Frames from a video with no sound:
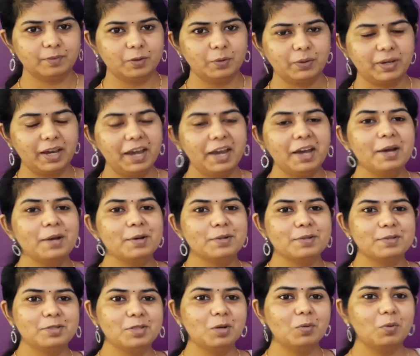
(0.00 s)

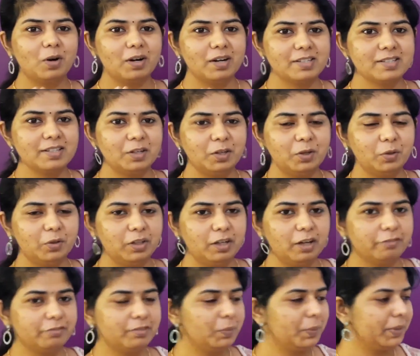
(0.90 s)
Okay. So what's the
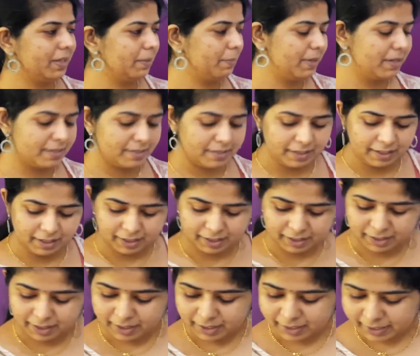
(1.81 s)
duty of the vitamin
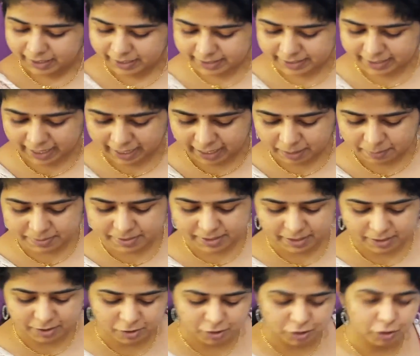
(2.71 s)
C? It helps
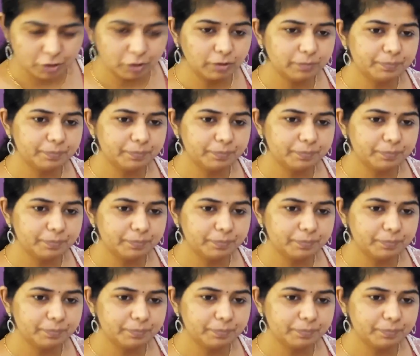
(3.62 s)
us to